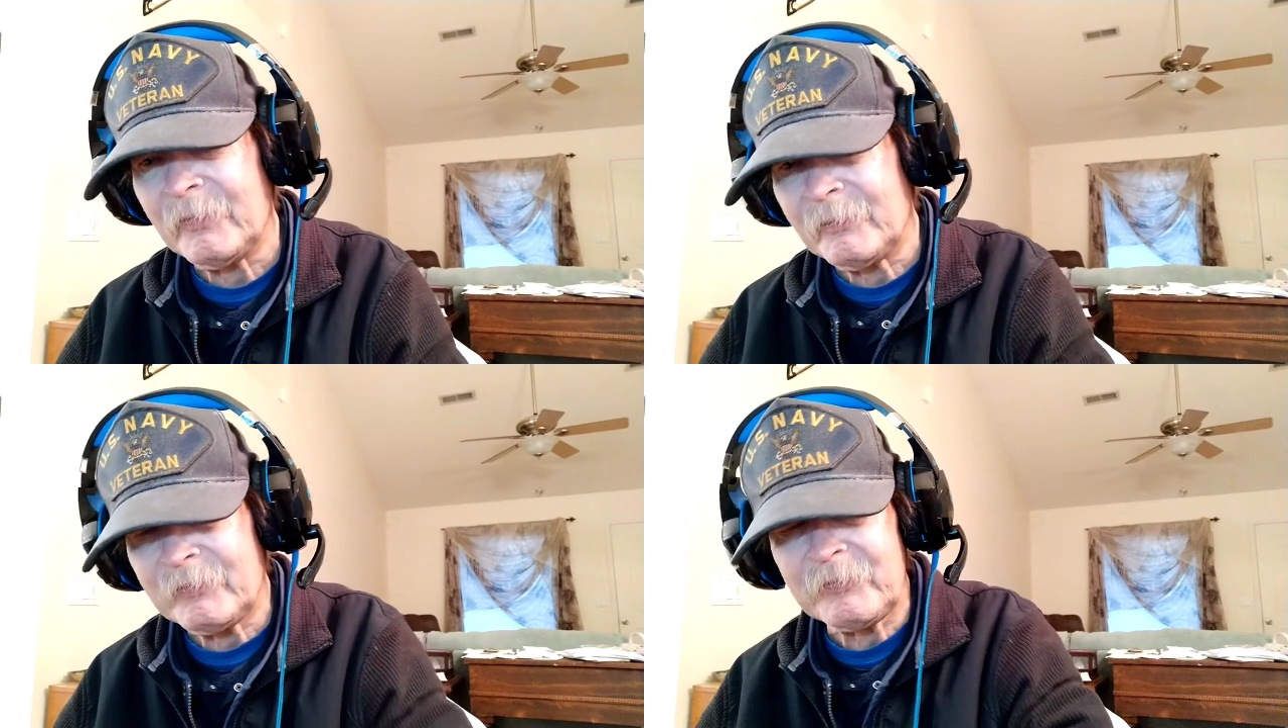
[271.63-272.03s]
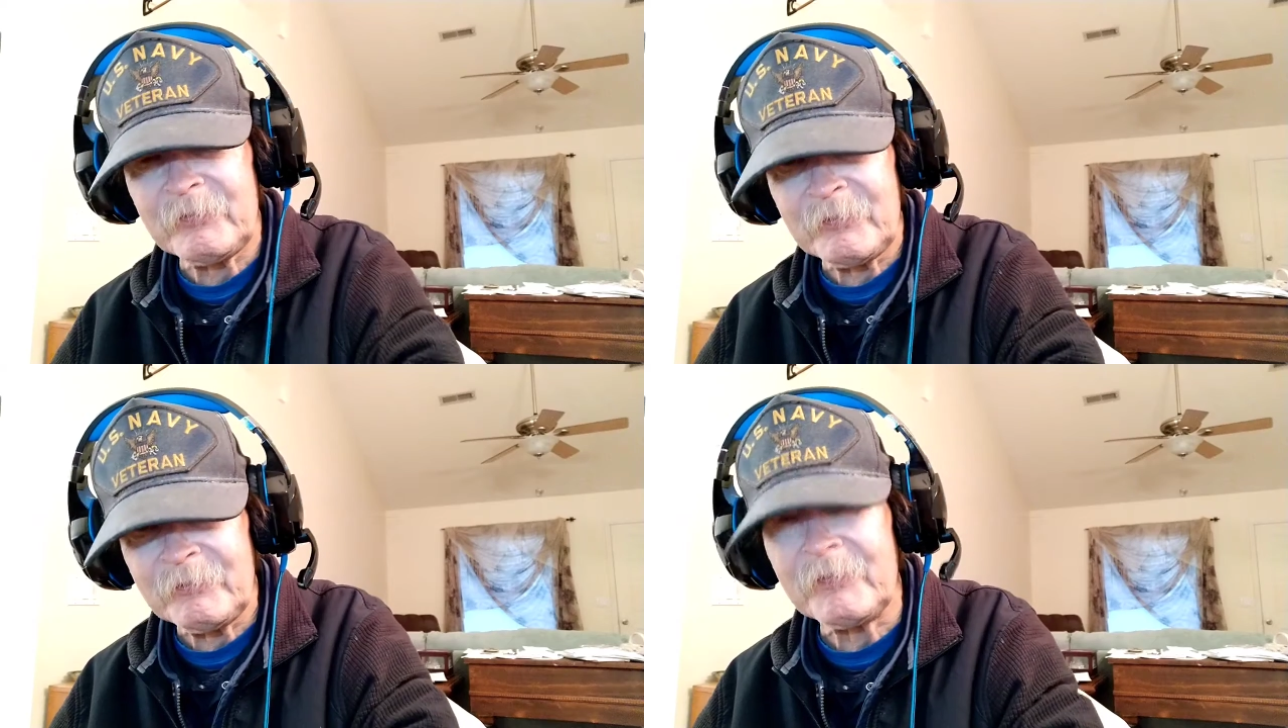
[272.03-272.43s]
day I was
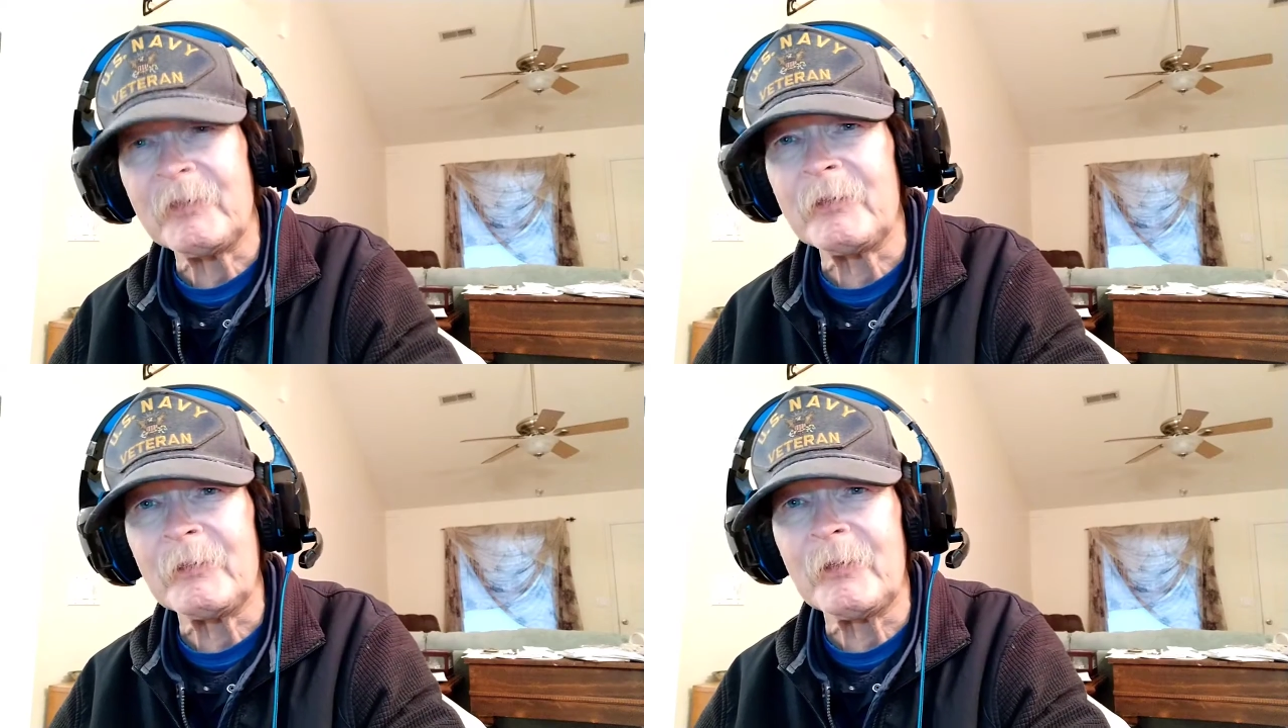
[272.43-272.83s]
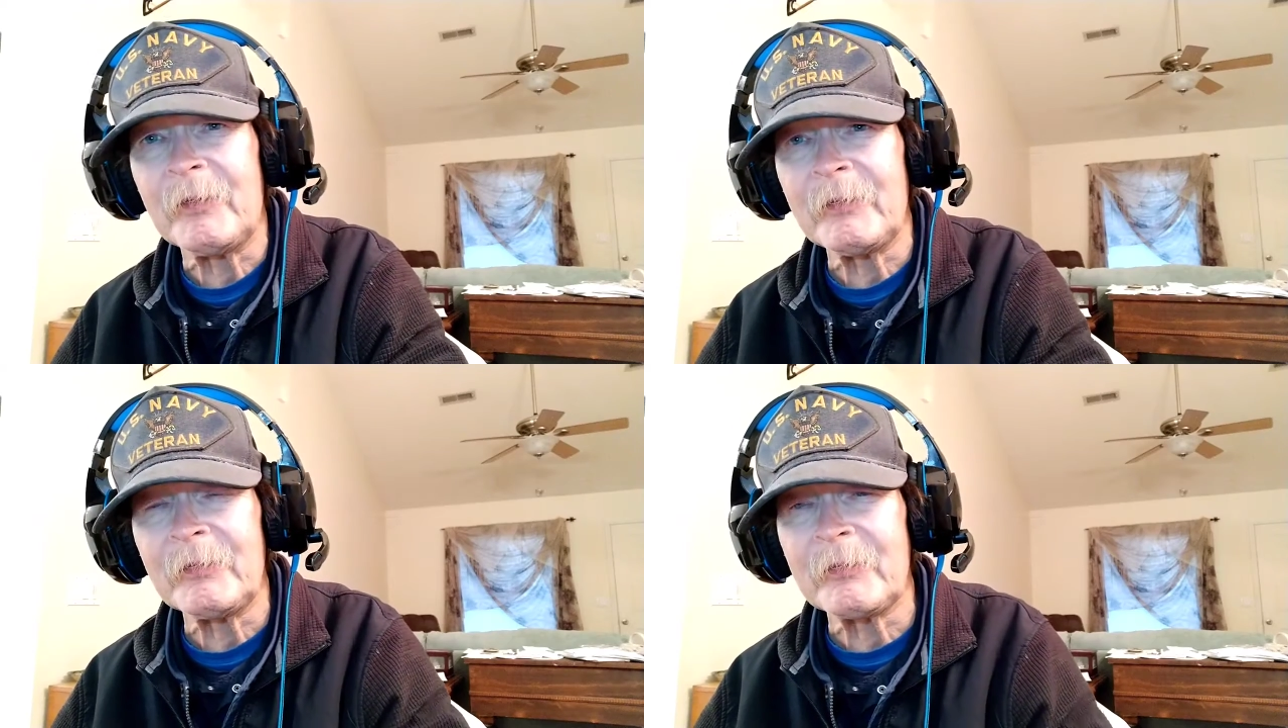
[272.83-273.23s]
shooting a video
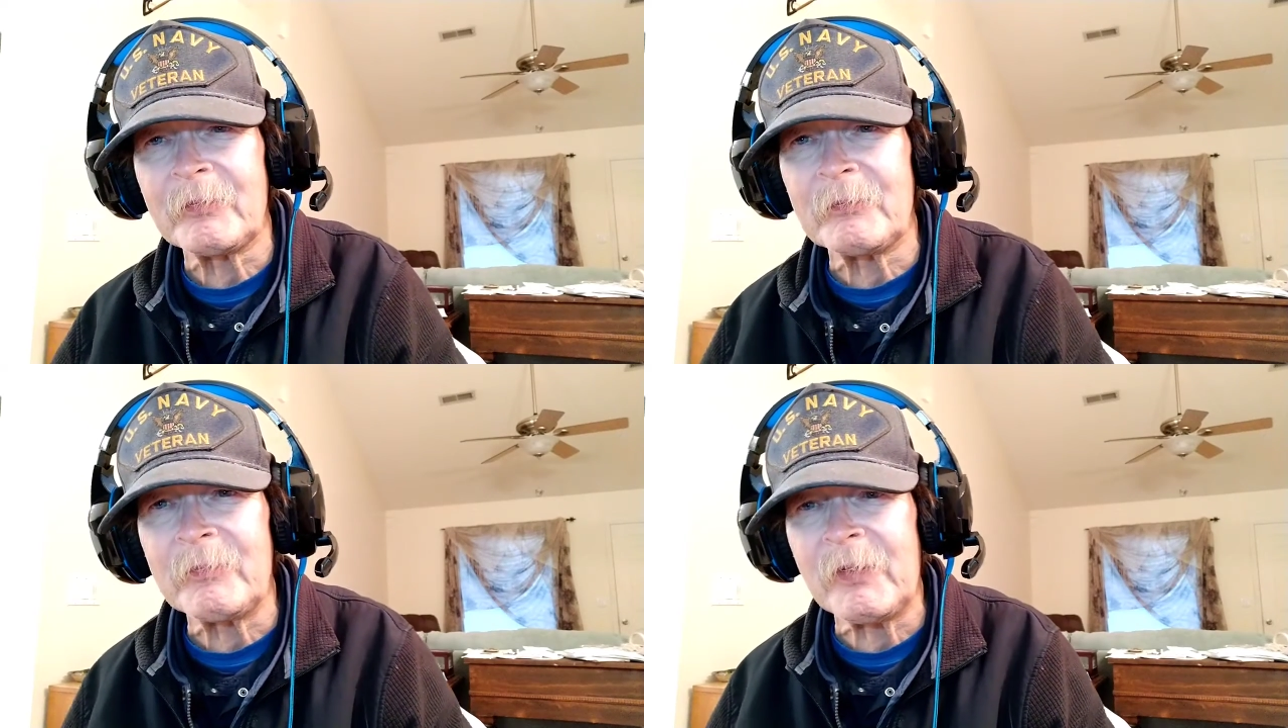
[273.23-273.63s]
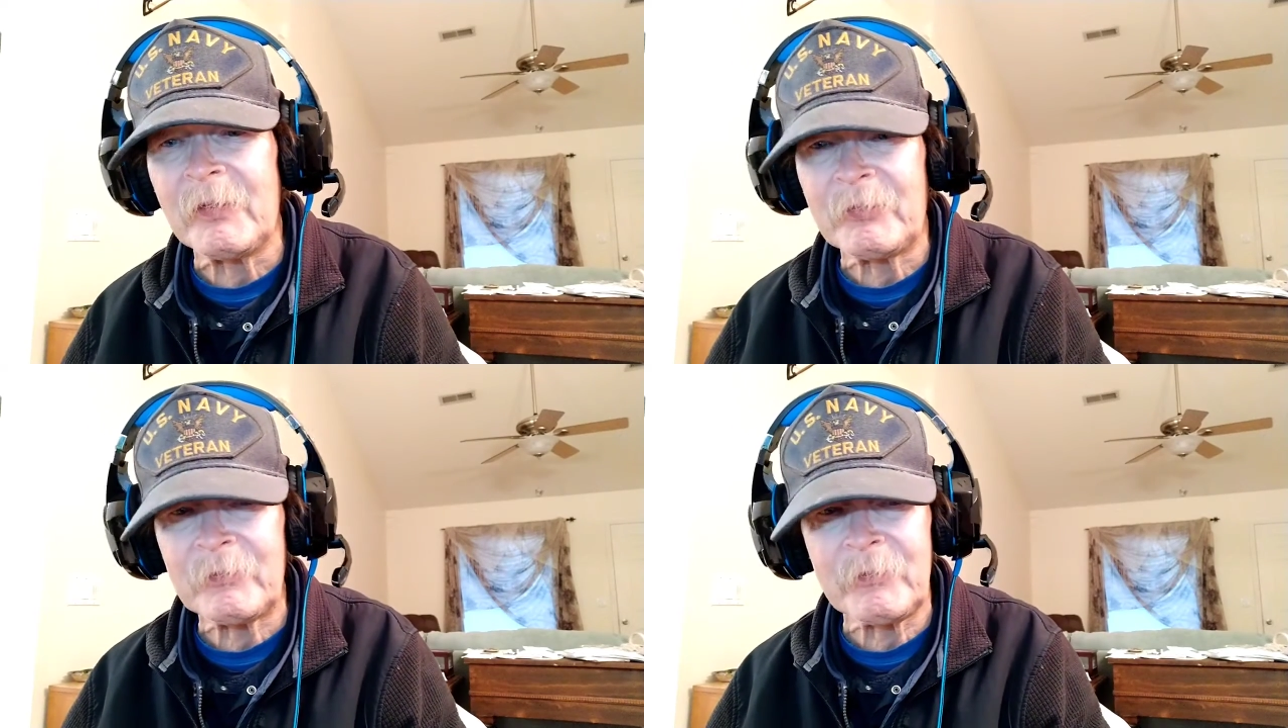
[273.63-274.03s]
and the
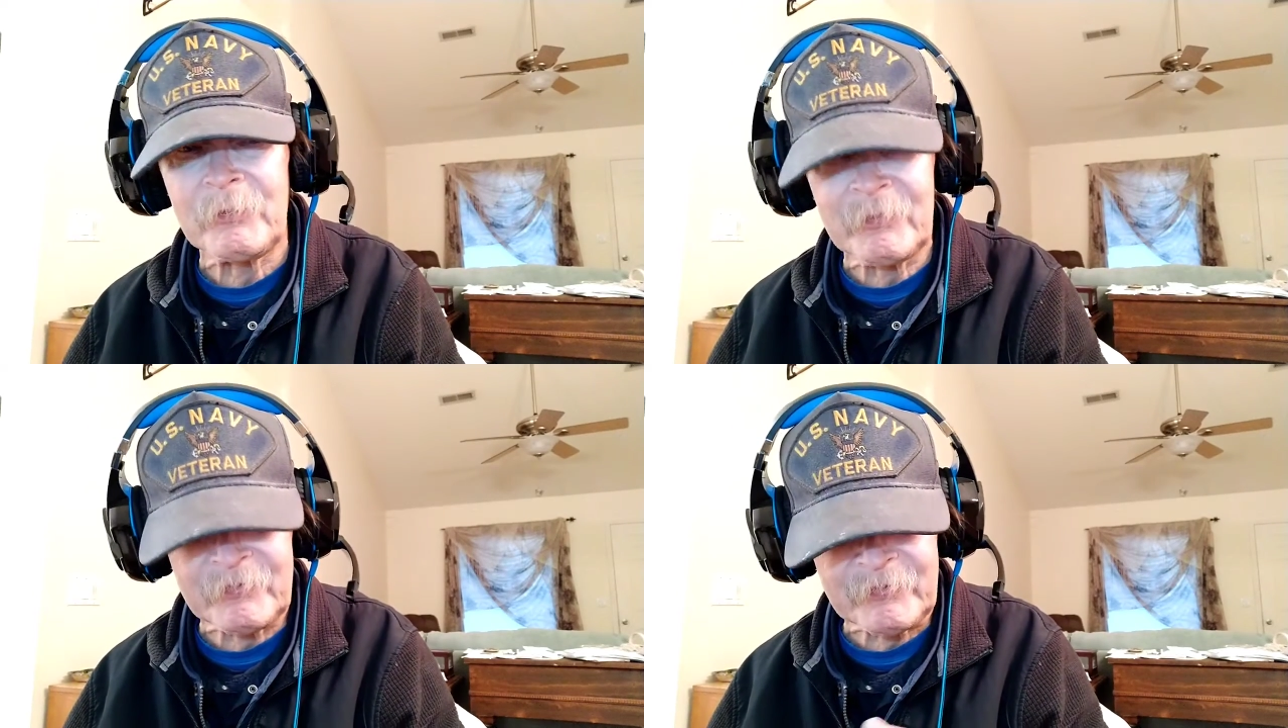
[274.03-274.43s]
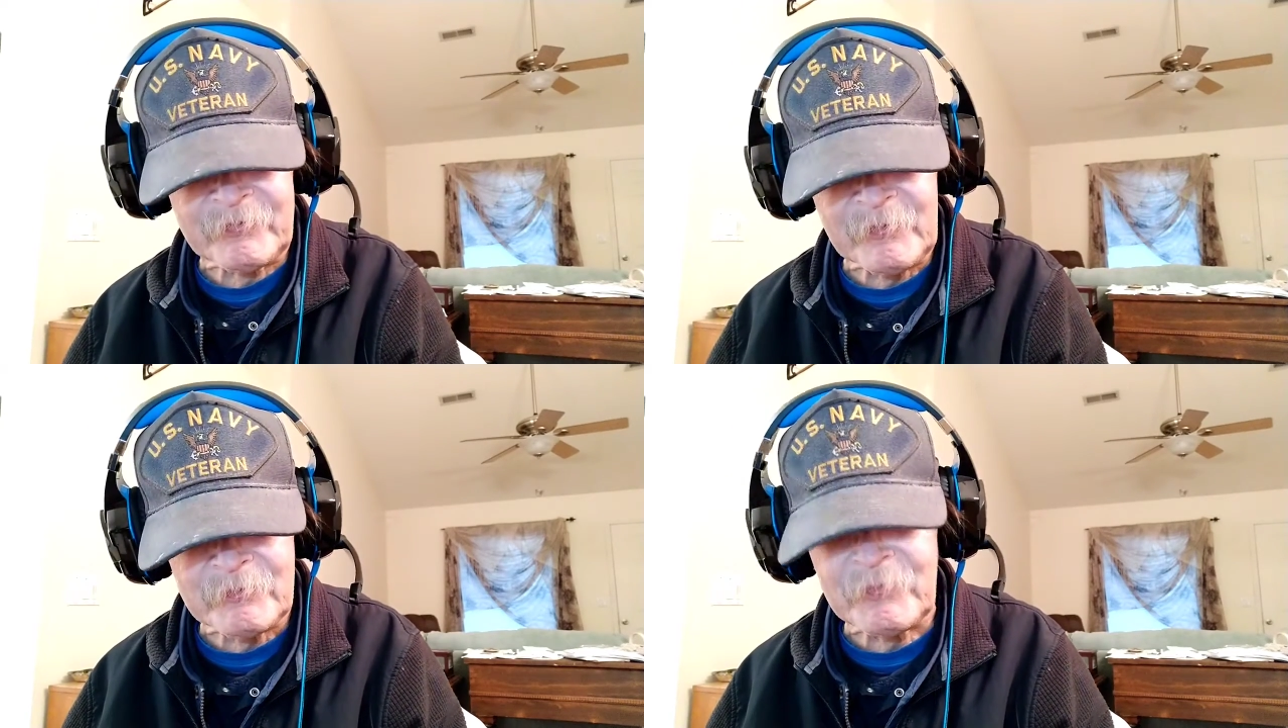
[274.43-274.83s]
Mi A3 was the
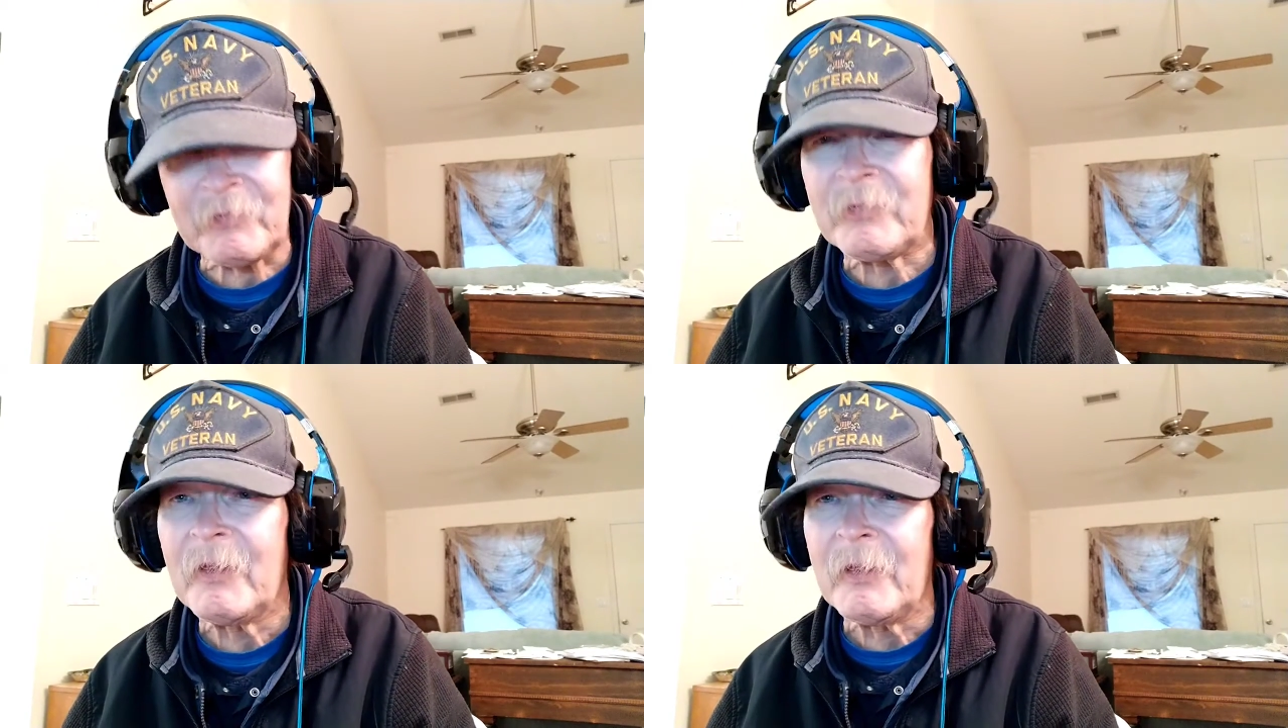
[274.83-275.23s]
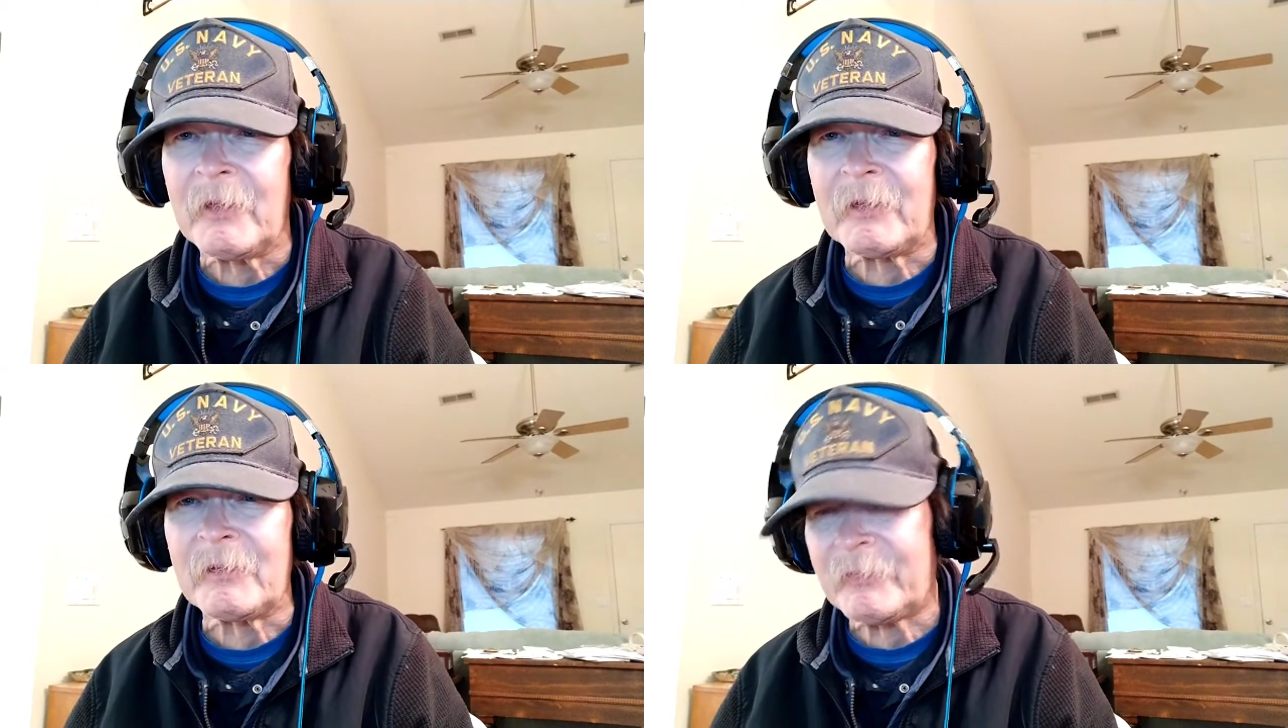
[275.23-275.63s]
subject
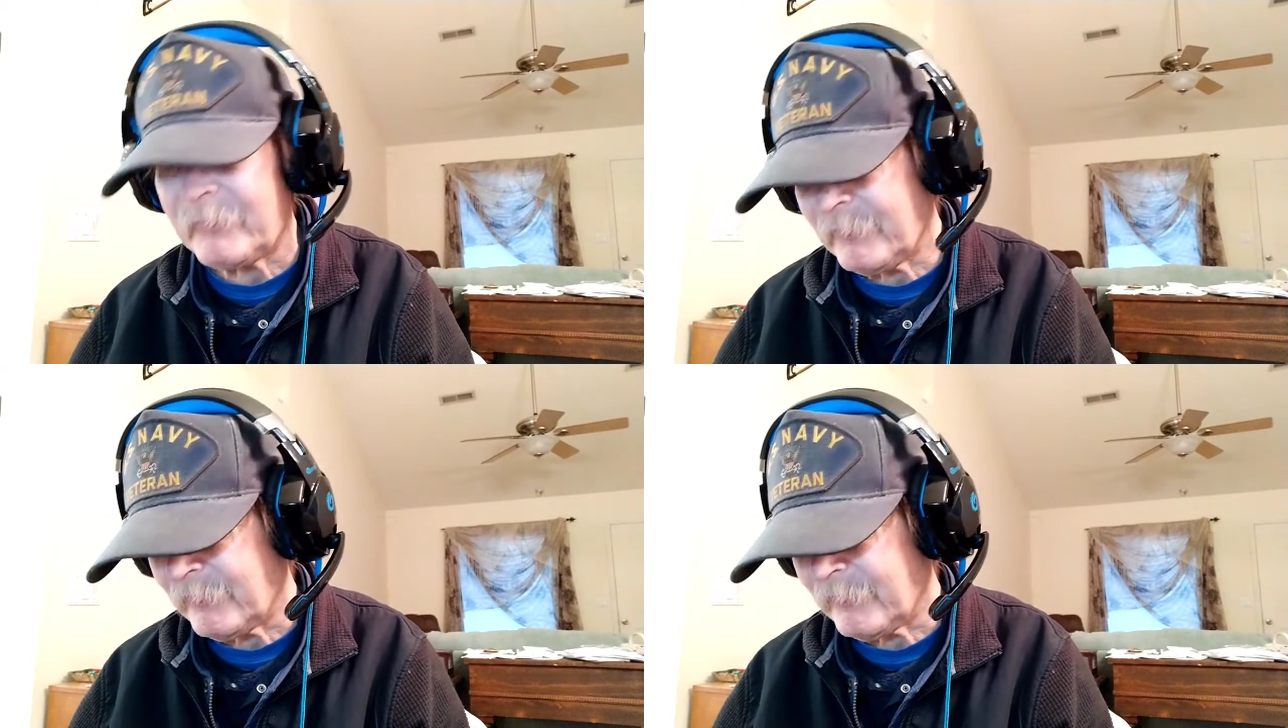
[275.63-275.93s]
and I was